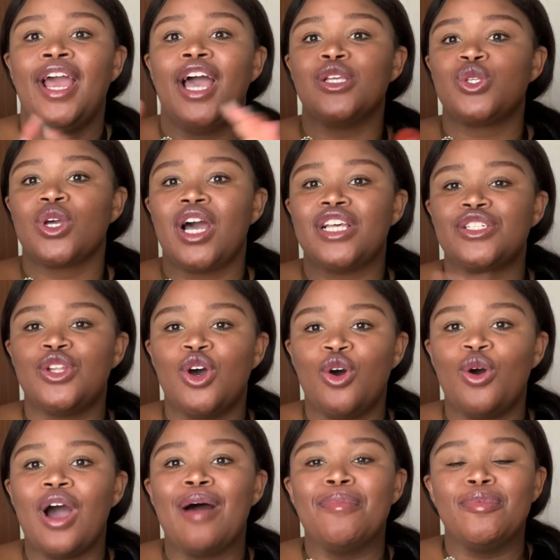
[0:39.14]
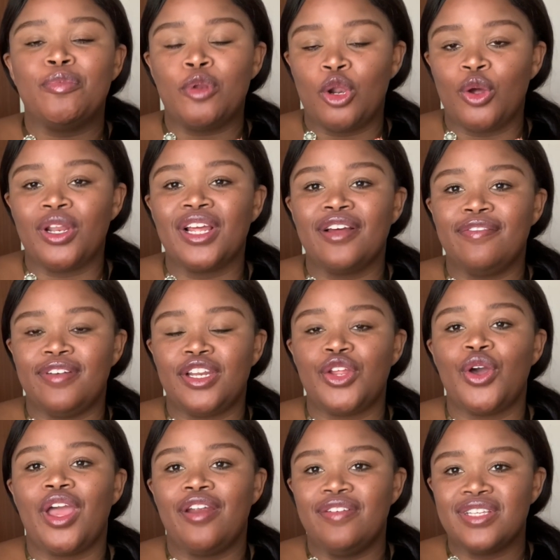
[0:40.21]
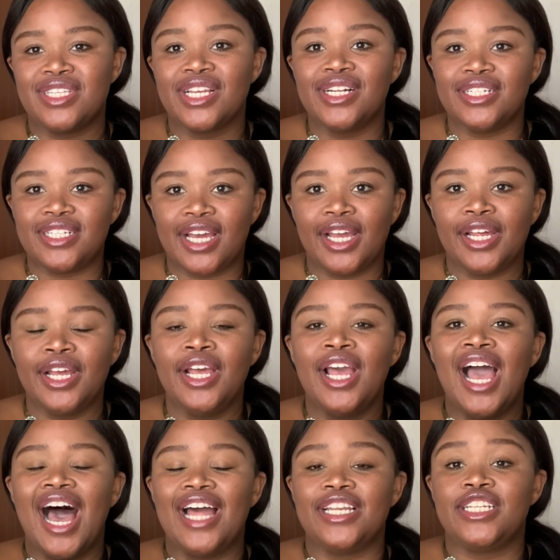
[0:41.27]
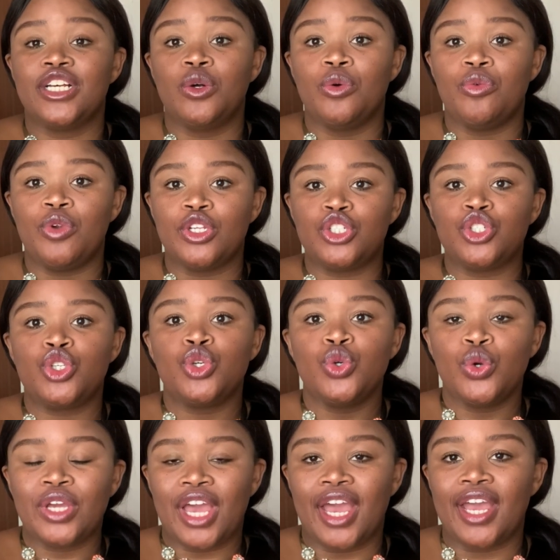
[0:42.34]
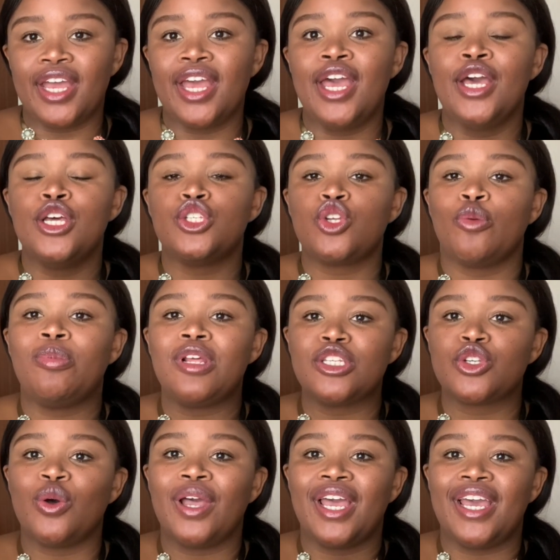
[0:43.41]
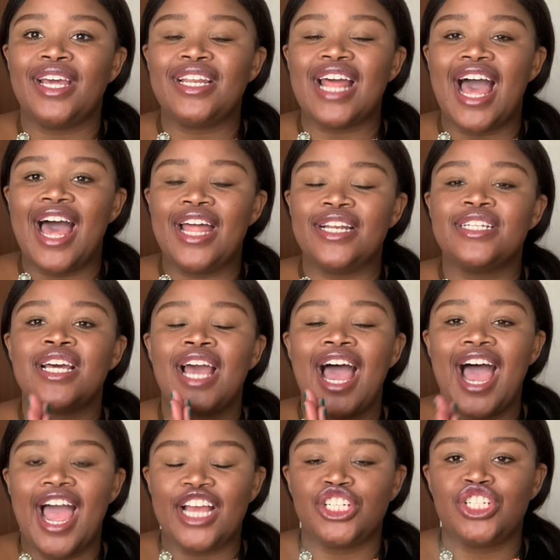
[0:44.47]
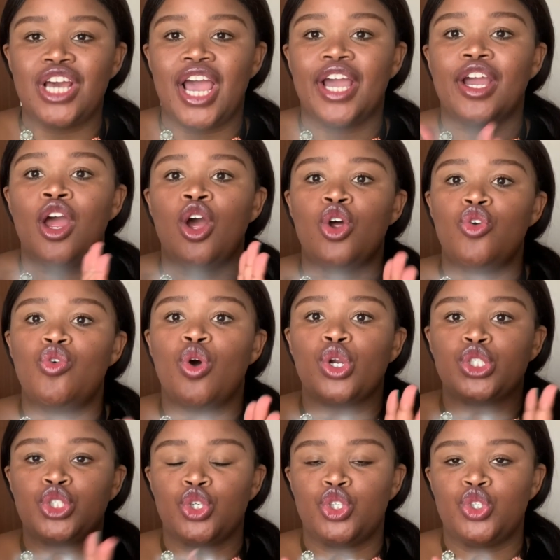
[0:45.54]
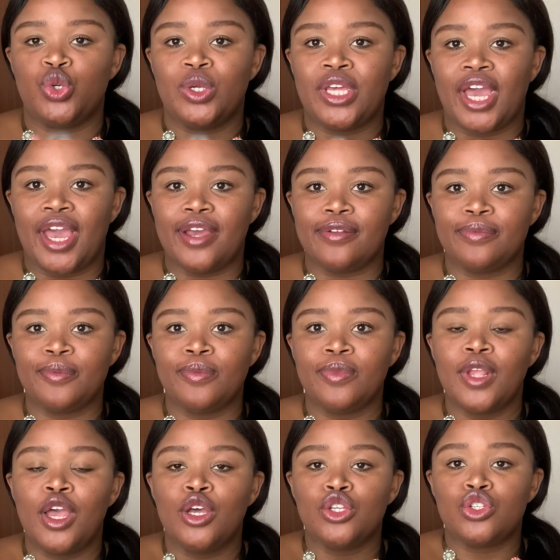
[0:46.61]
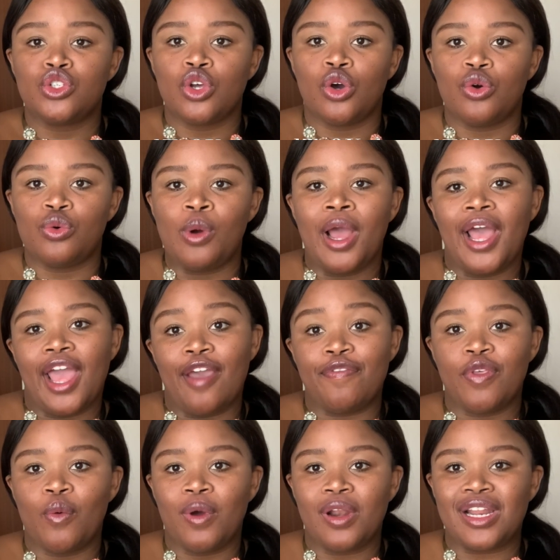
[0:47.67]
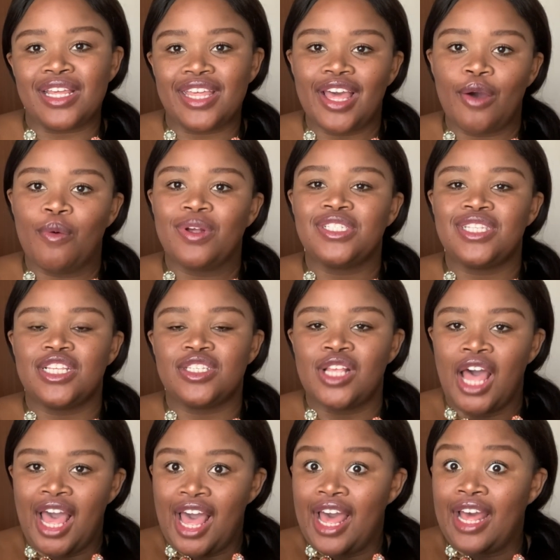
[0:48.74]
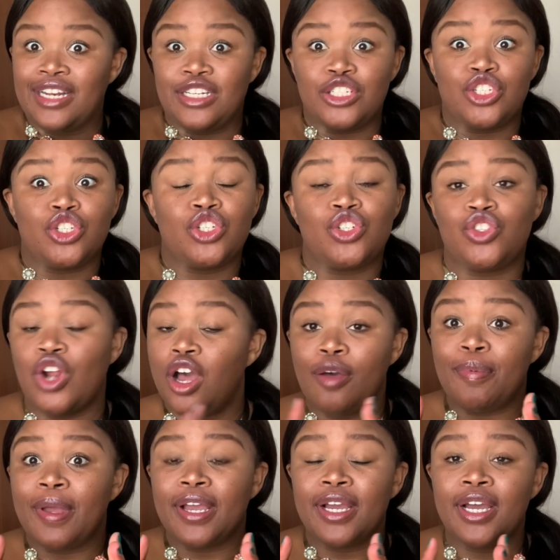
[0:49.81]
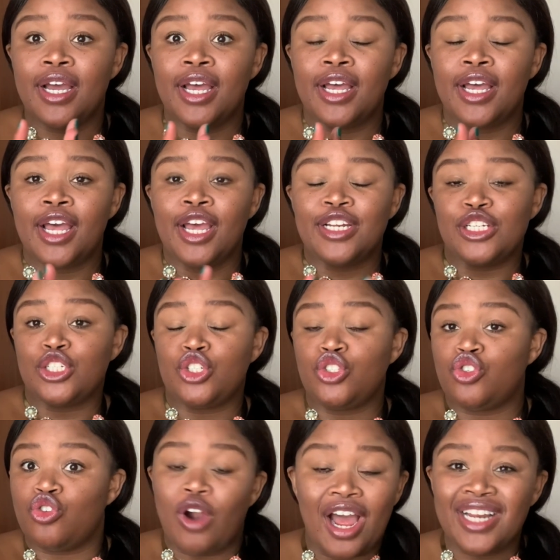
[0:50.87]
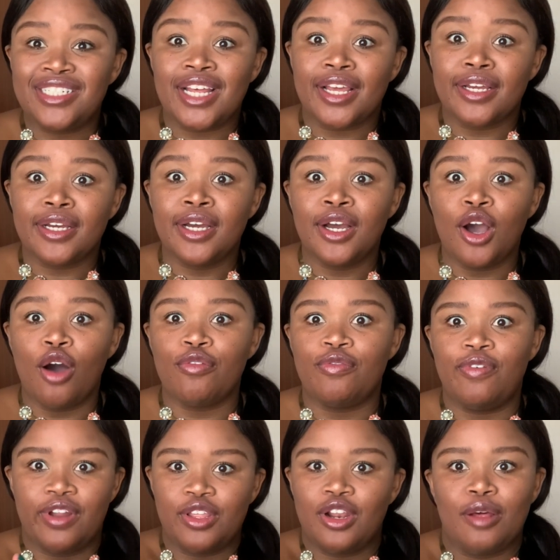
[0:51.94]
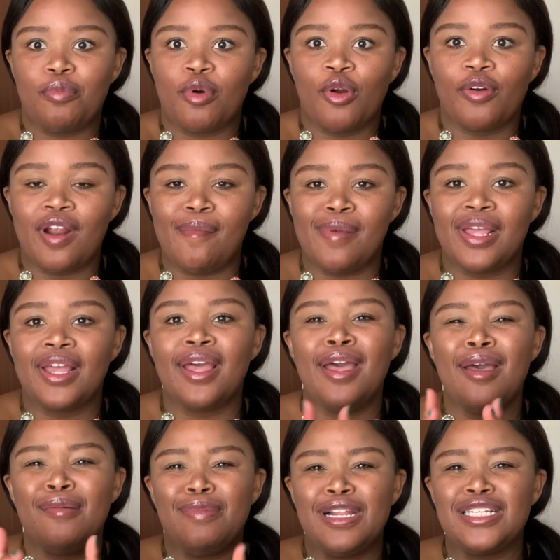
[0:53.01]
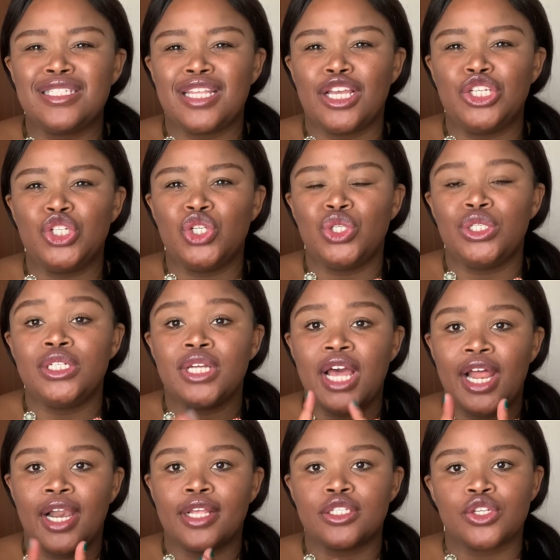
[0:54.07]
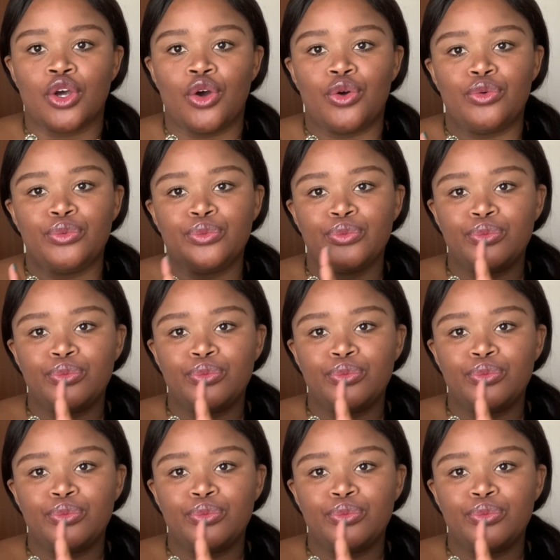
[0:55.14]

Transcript: As you guys know, I'm uploading a video every single day until we reach 2K. So please go ahead and hashtag road to 2K. So if you want to hear what's this disturbing, distracting of regular programming, please stay tuned and let's go.